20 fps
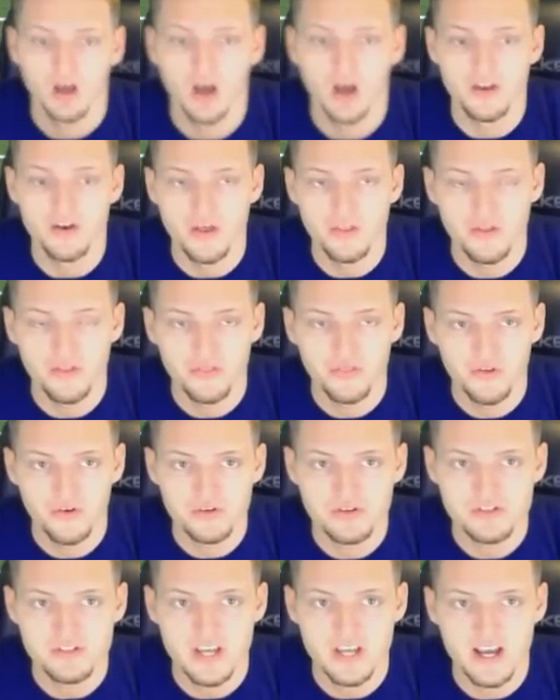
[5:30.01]
Another
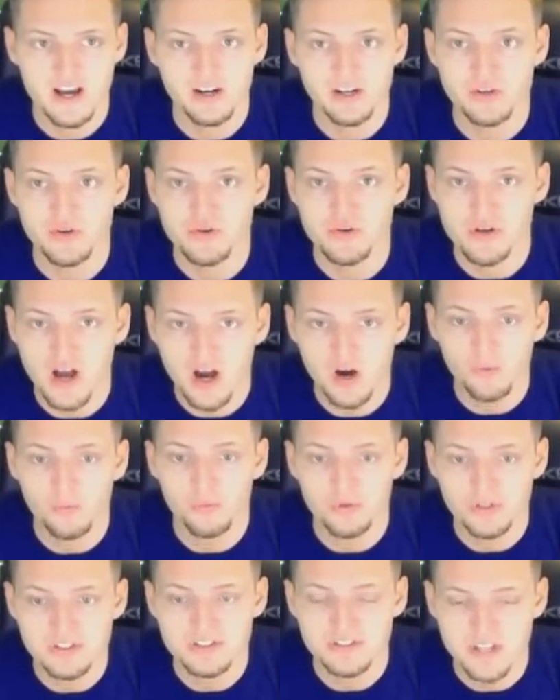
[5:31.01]
third down. I do not
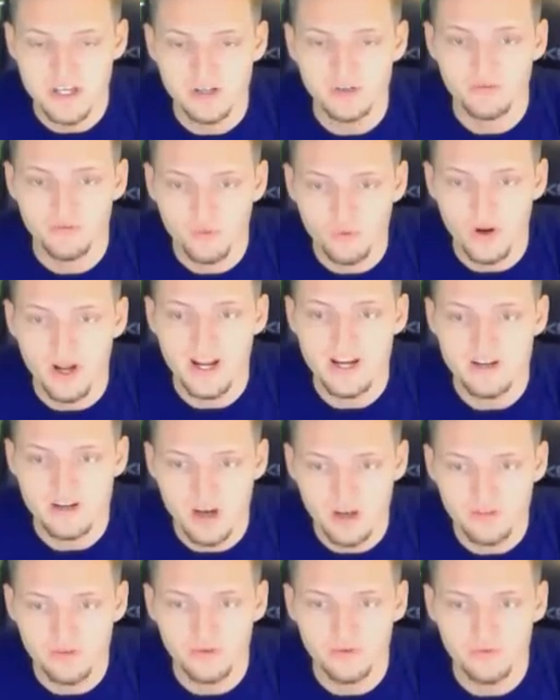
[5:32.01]
want to settle for
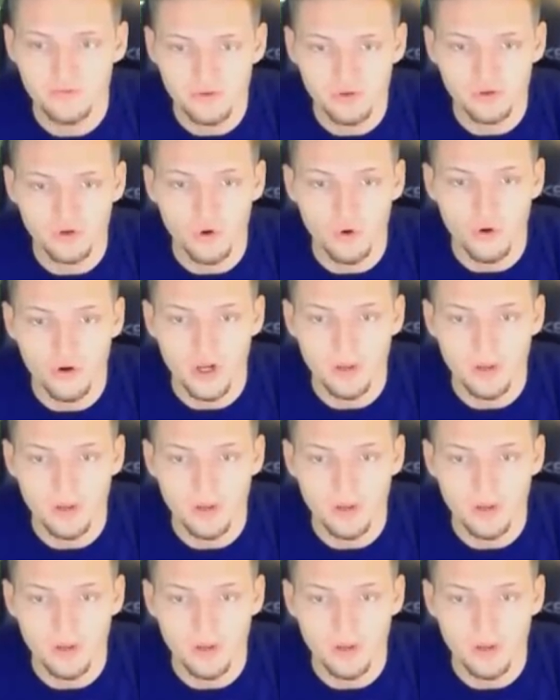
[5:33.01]
another field goal,